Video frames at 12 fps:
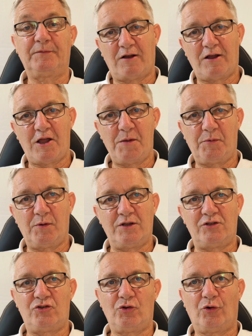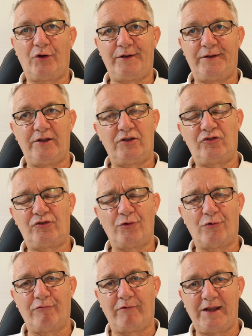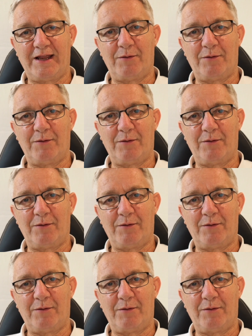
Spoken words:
I hope you enjoyed this story.